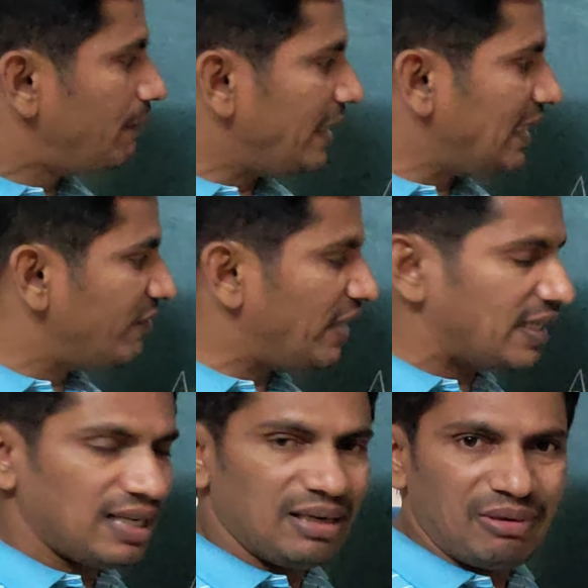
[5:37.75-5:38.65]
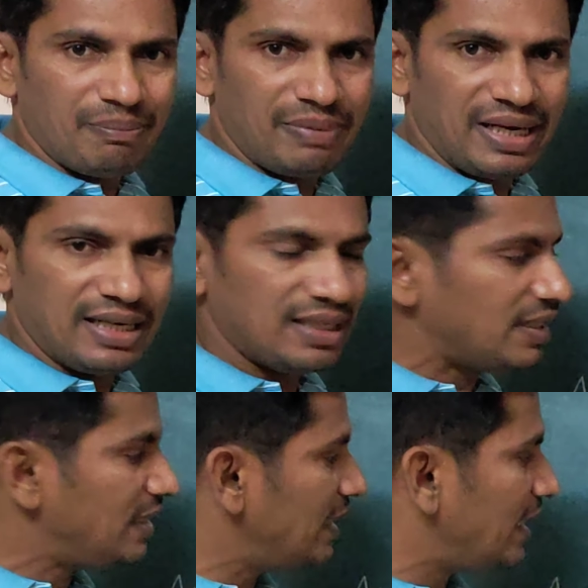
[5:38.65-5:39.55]
Perivitelline
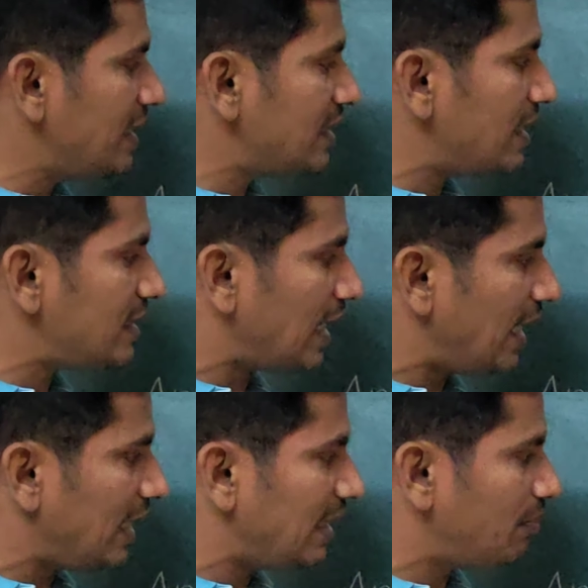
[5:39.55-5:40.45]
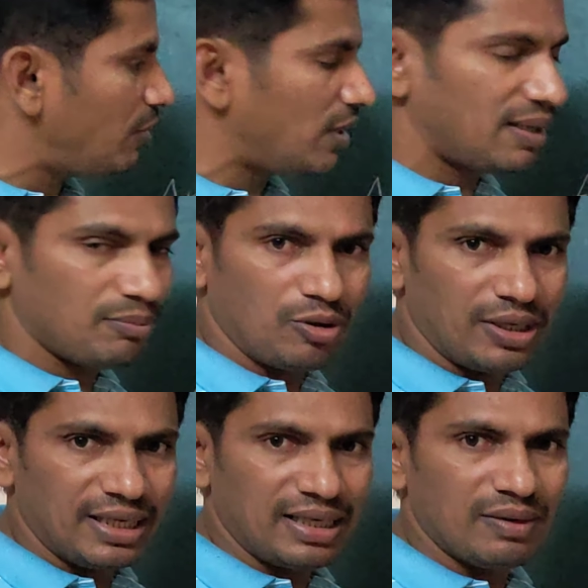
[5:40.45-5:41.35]
membrane. Here is the secondary polar
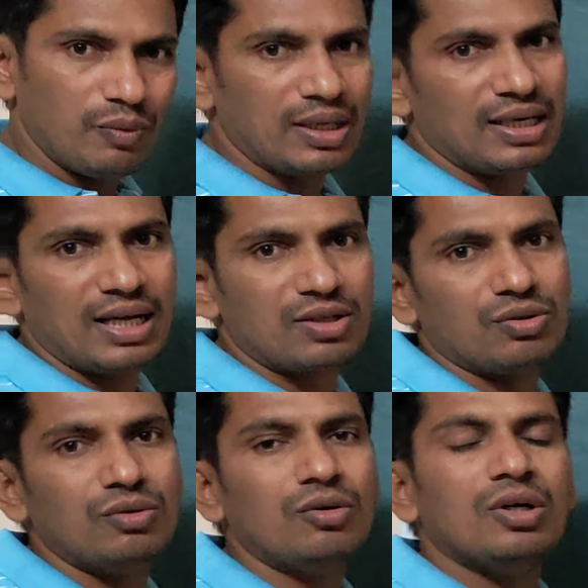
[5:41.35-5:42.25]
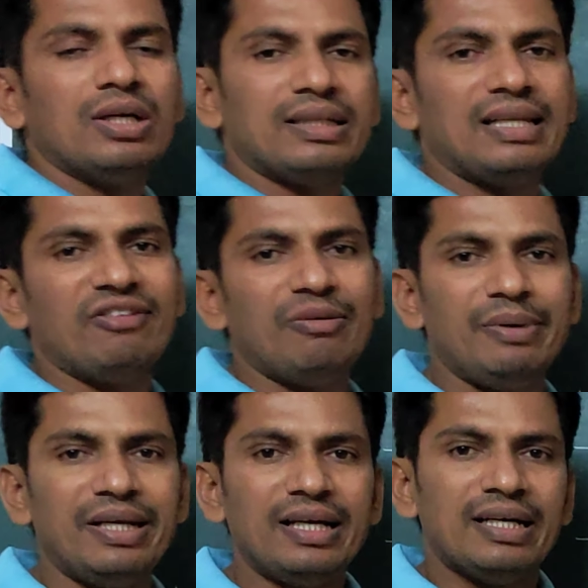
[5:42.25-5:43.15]
body. 1 or 2 there
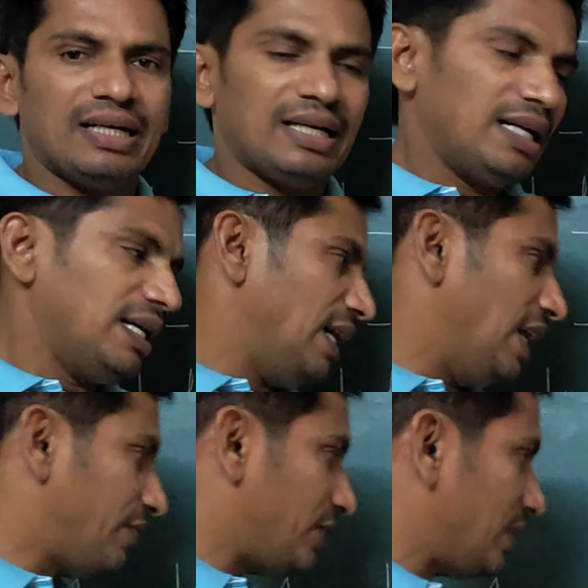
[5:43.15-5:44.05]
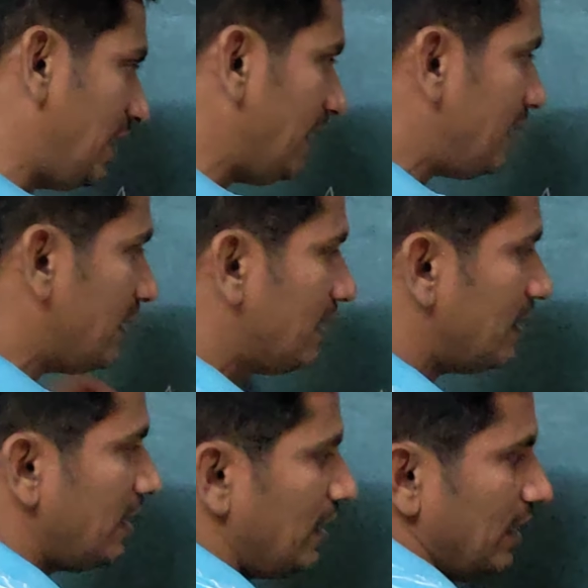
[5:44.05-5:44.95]
will be. After that,
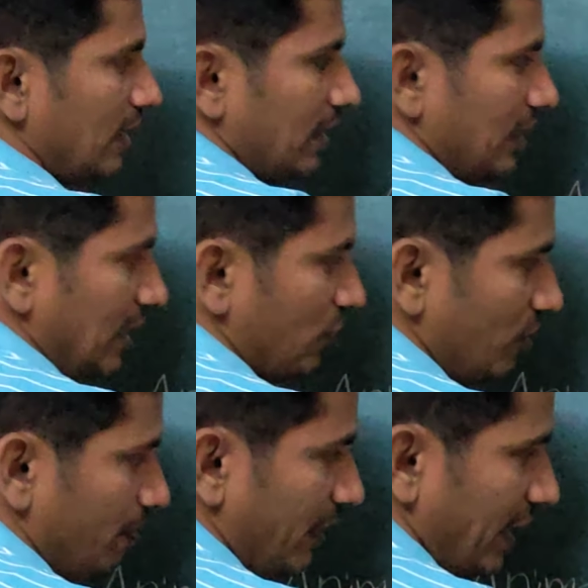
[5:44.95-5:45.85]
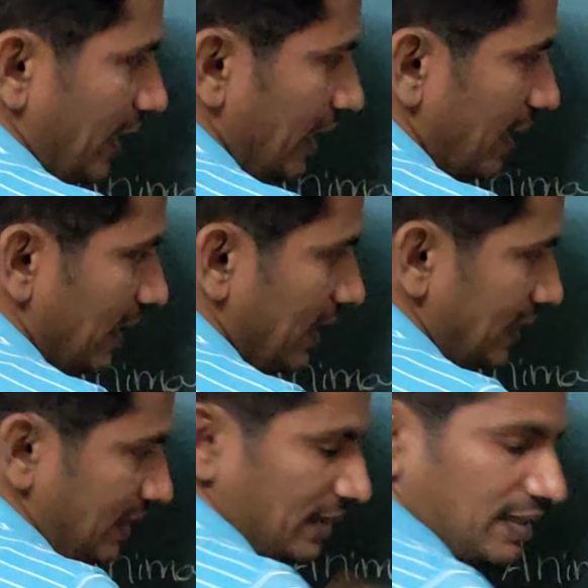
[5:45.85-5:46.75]
they should be
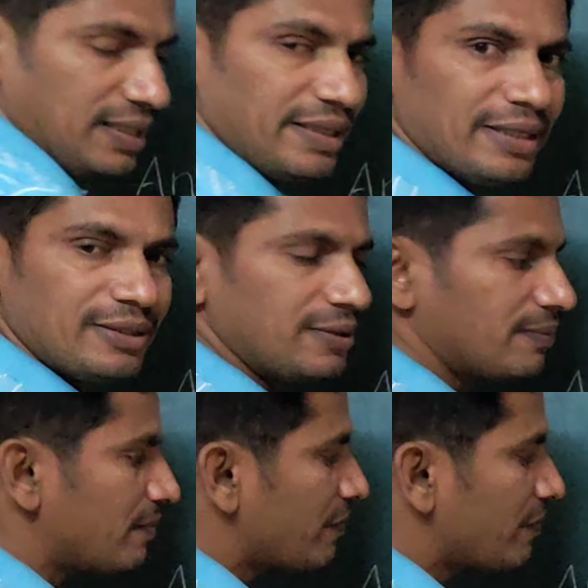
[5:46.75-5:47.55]
disintegrate.